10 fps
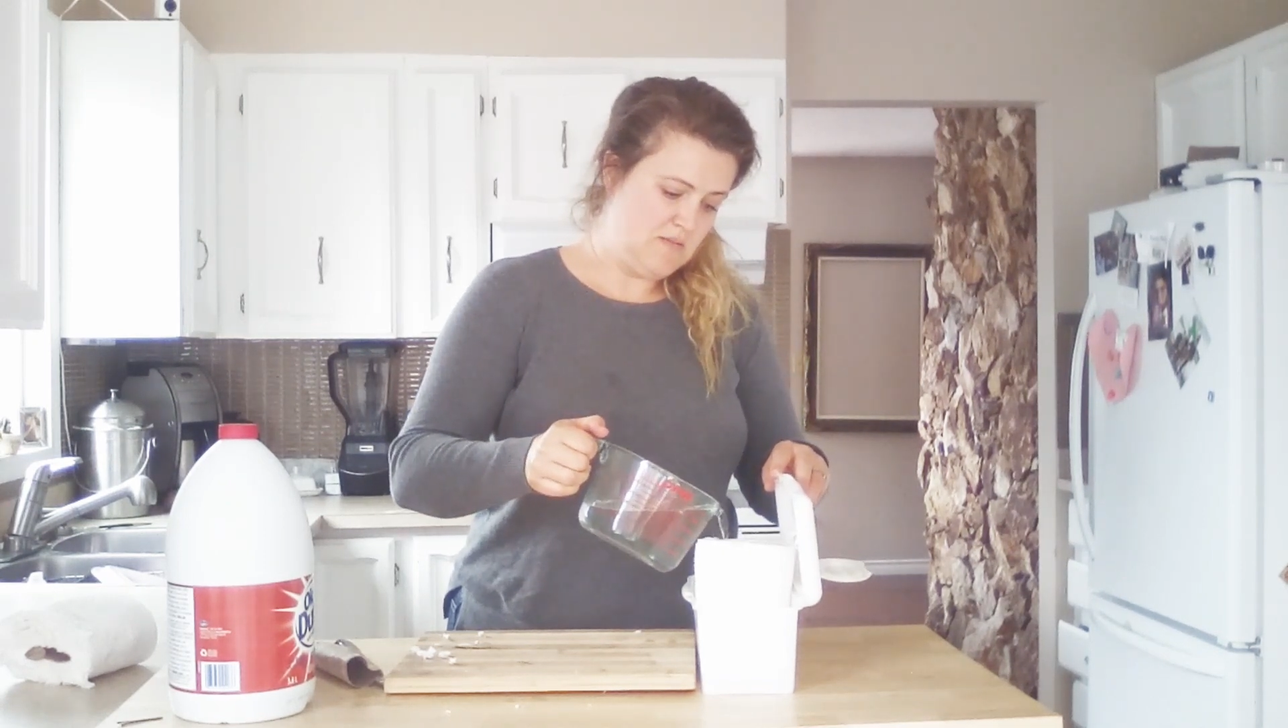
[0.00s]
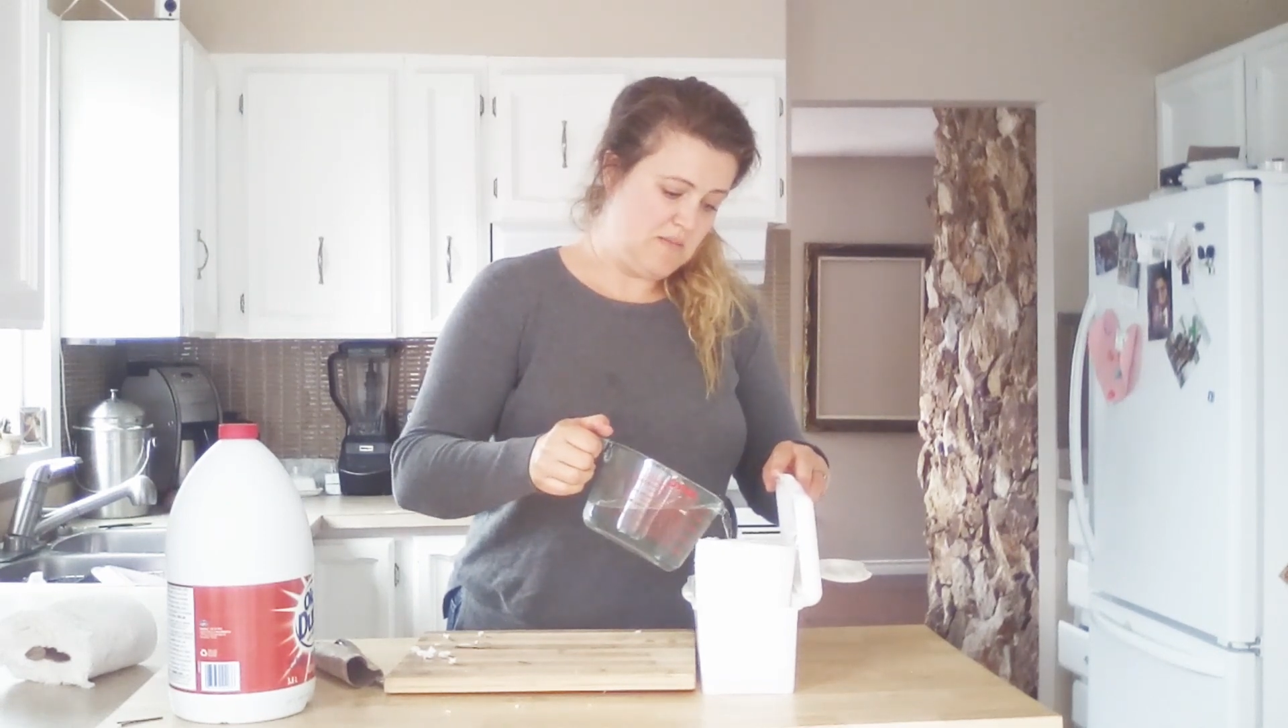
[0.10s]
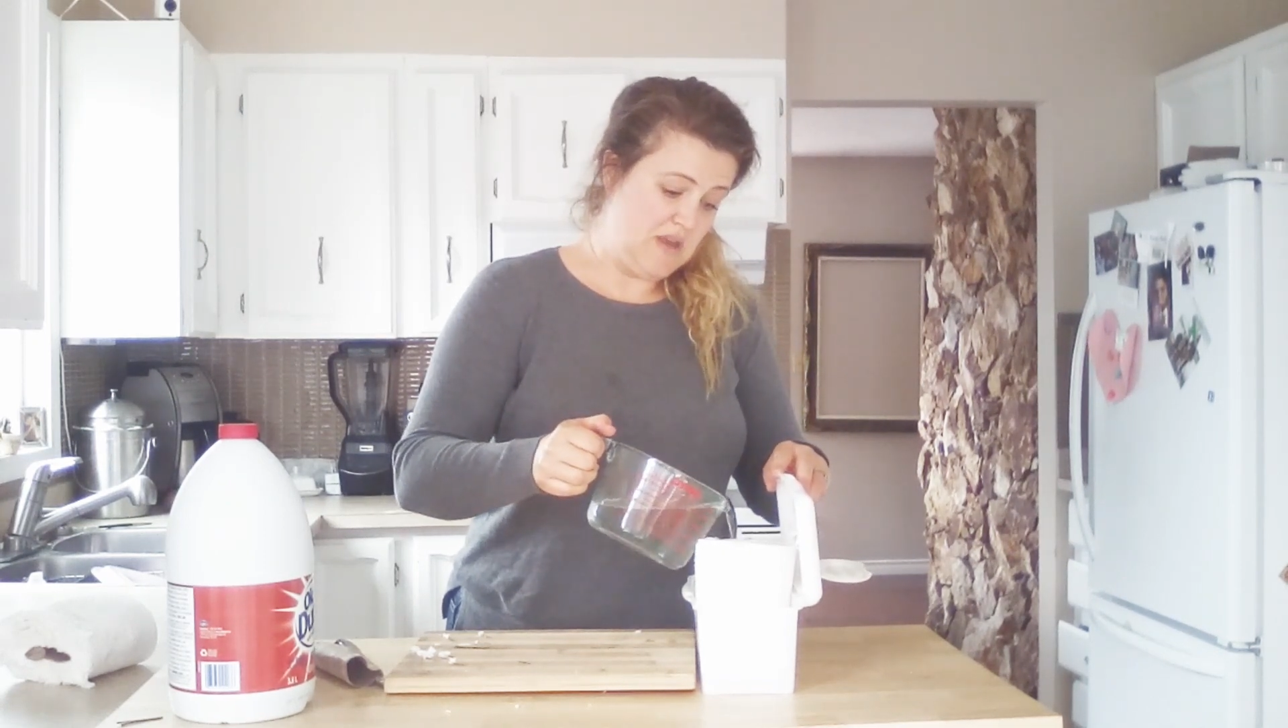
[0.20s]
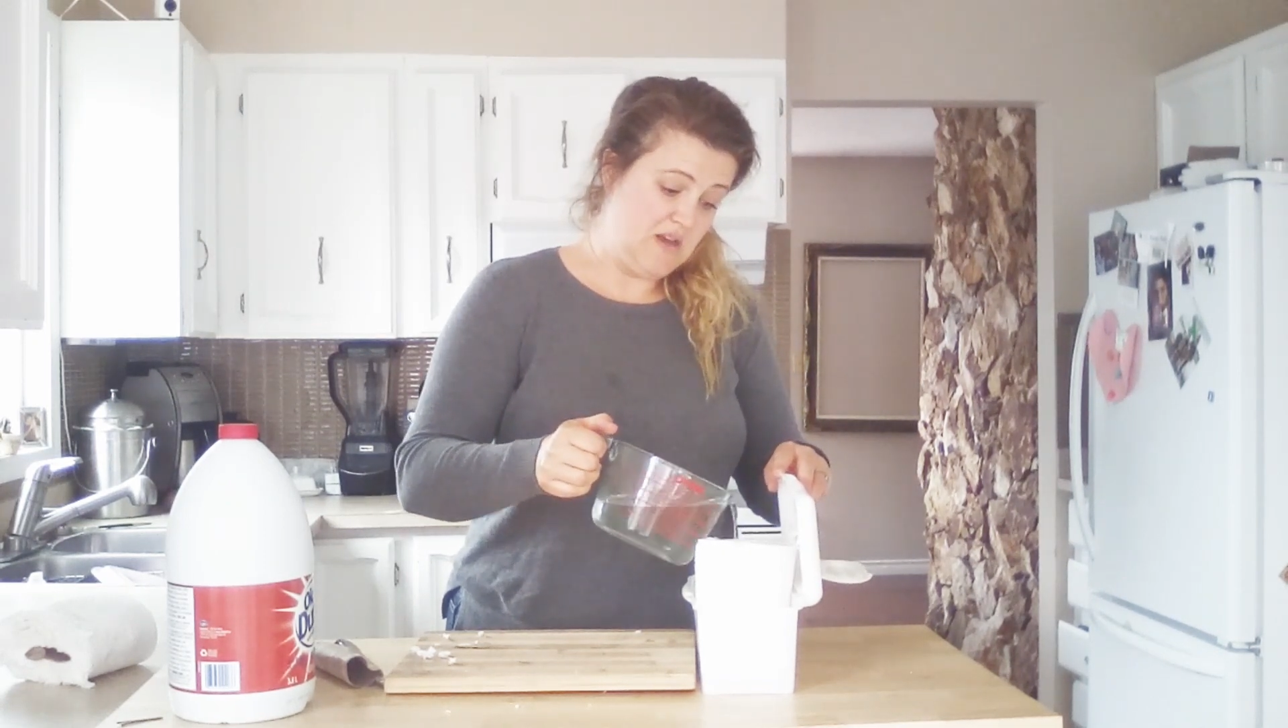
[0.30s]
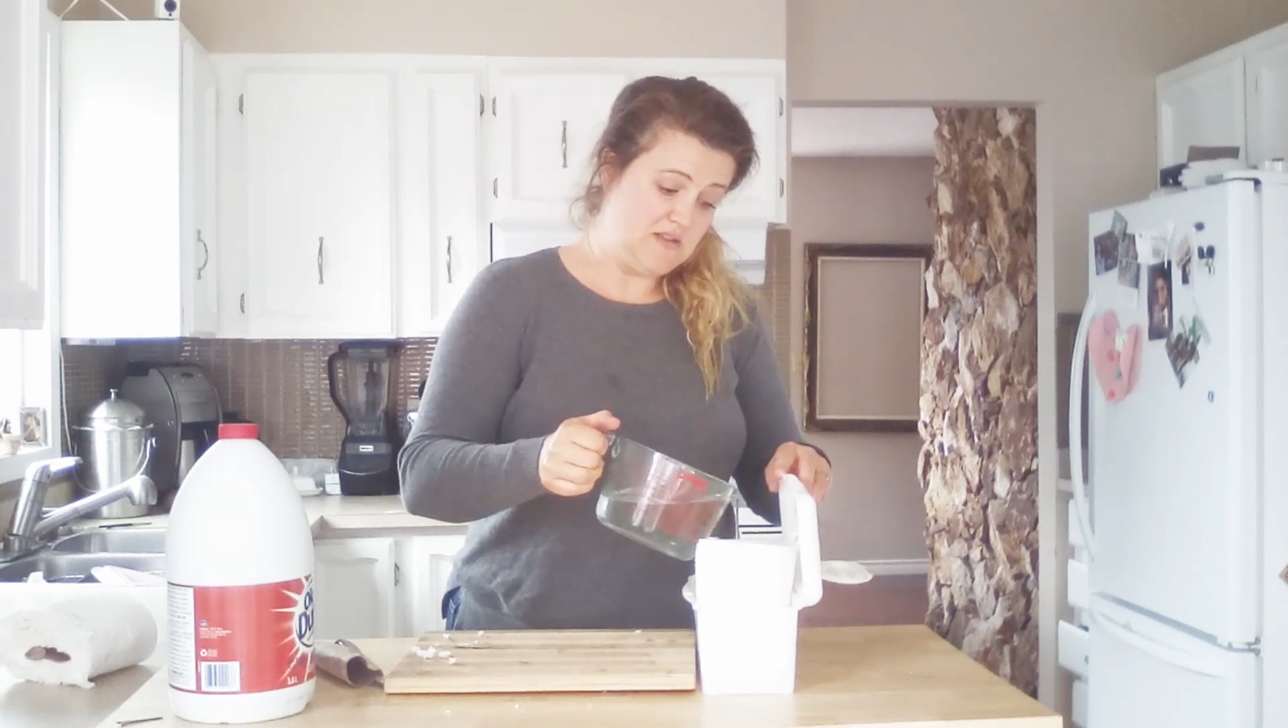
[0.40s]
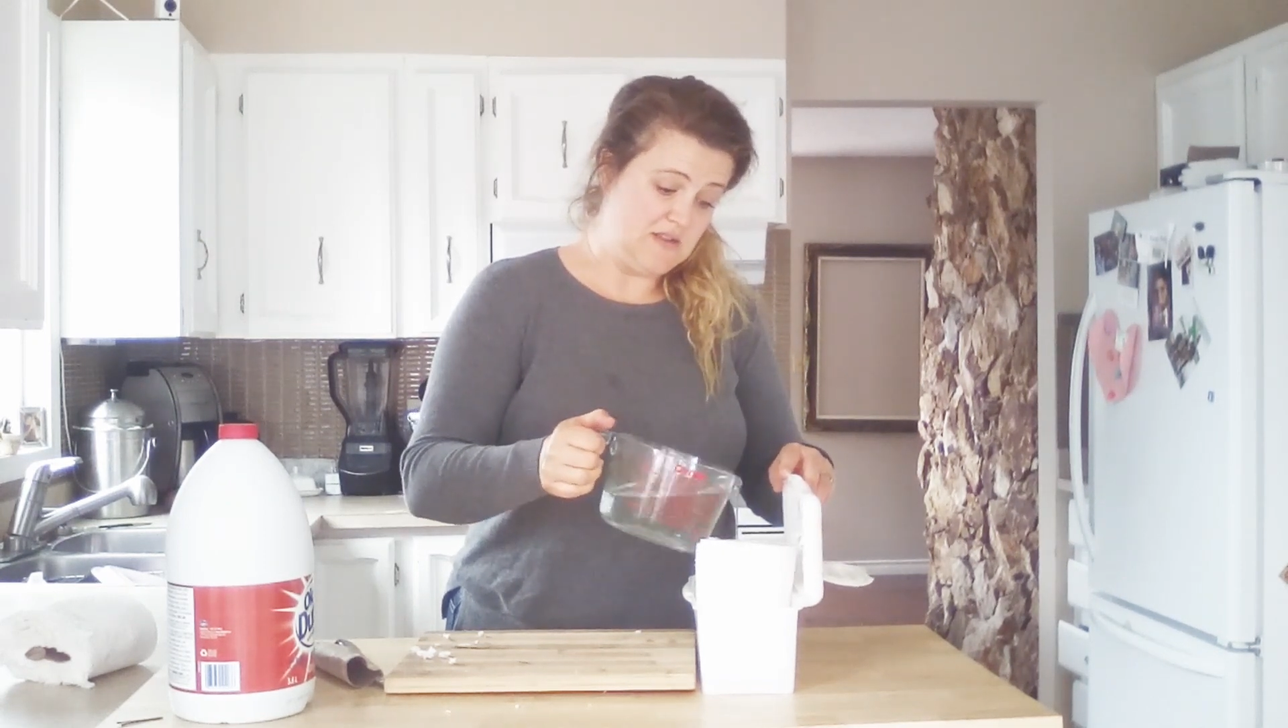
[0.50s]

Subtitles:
because